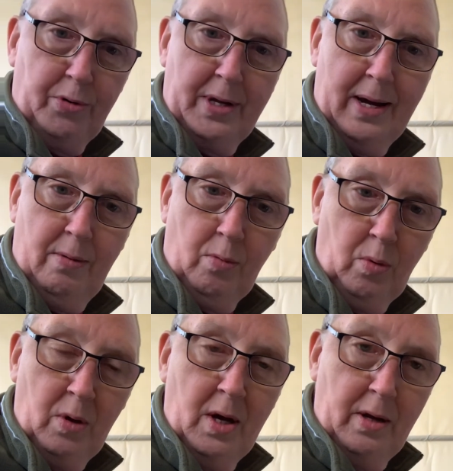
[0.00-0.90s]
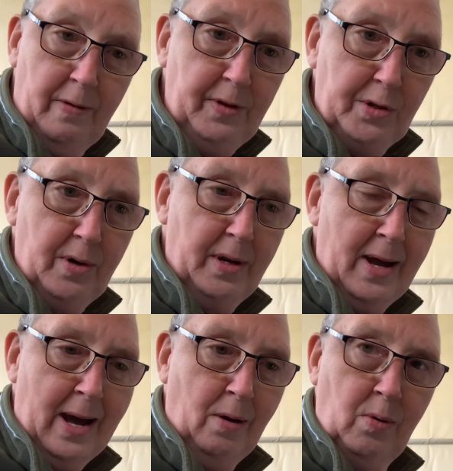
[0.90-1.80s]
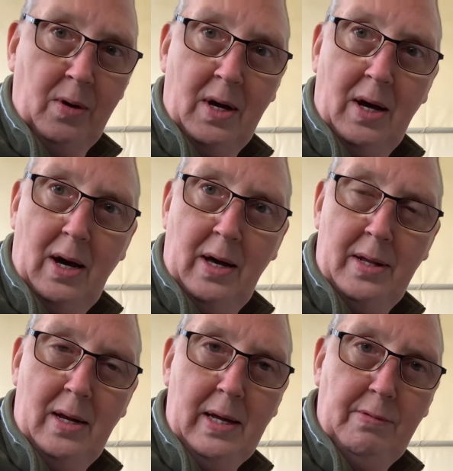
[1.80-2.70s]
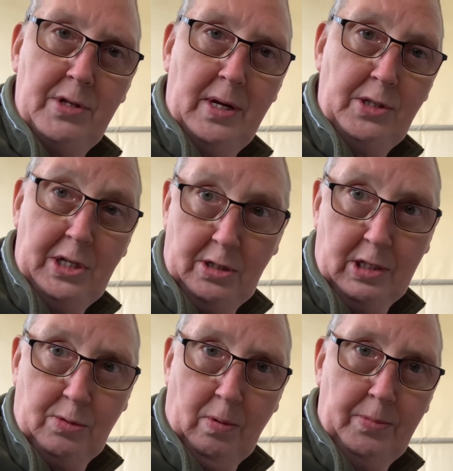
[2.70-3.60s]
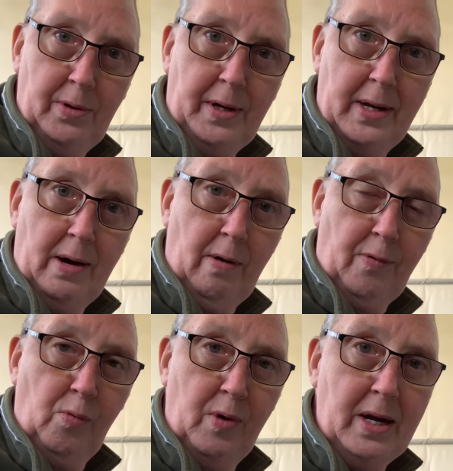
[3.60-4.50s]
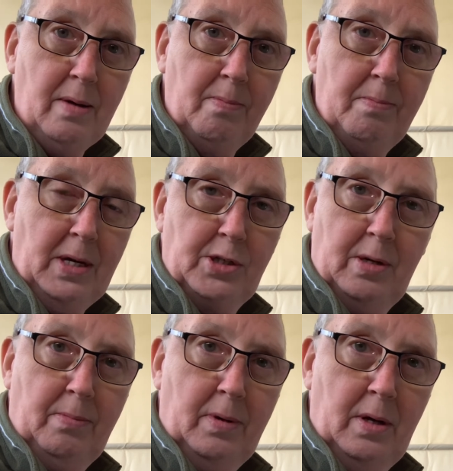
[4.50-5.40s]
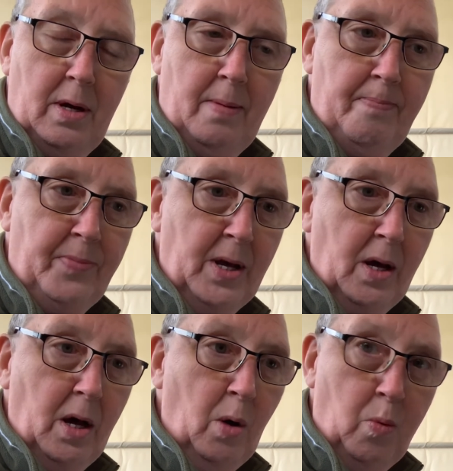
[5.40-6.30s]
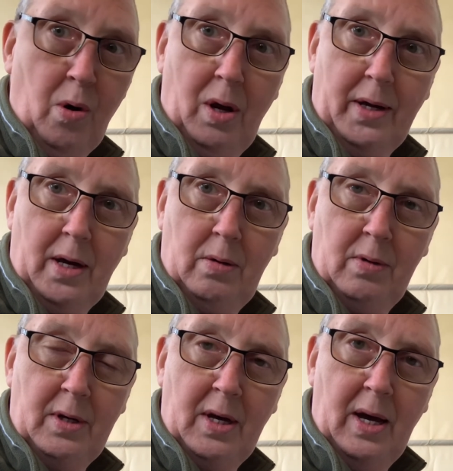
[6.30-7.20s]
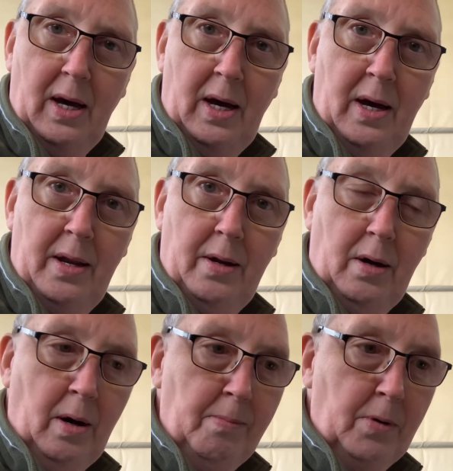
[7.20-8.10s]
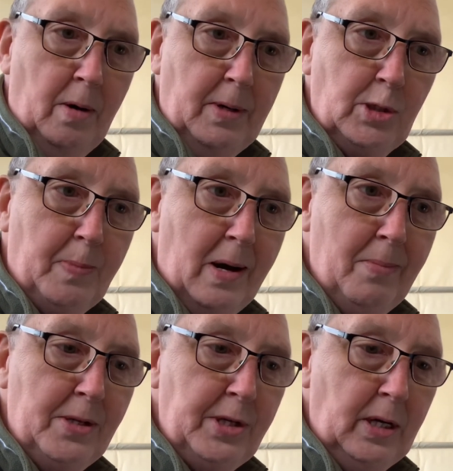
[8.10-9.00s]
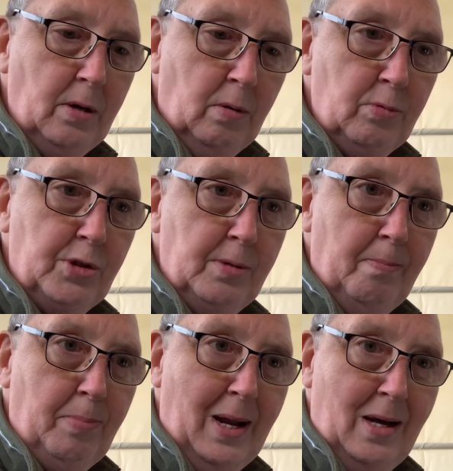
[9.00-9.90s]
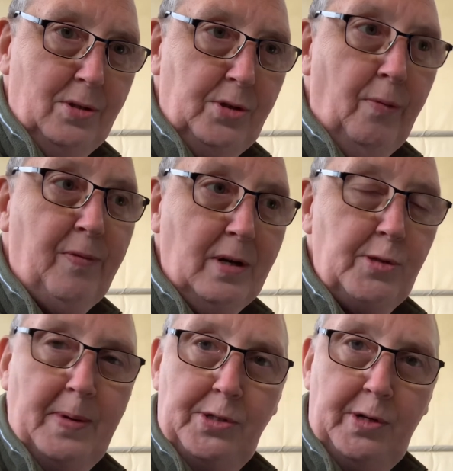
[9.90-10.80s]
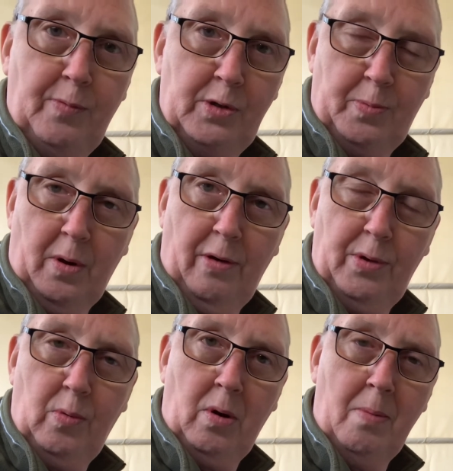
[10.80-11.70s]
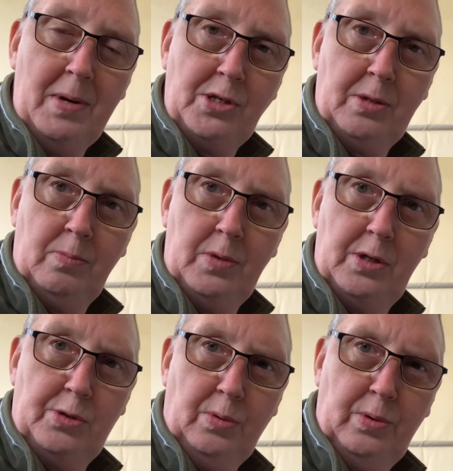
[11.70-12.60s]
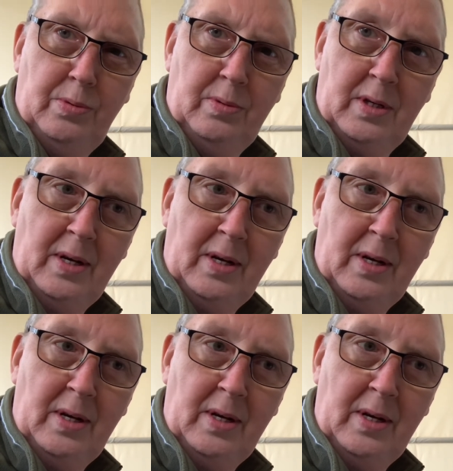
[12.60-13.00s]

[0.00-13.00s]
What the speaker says: down, or if you do it now and then leave it to next season, that's what I'm doing now. I've already mixed some a while ago, and I'm experimenting on some plants, not very expensive ones, but I thought, well, I'll mix some with the soil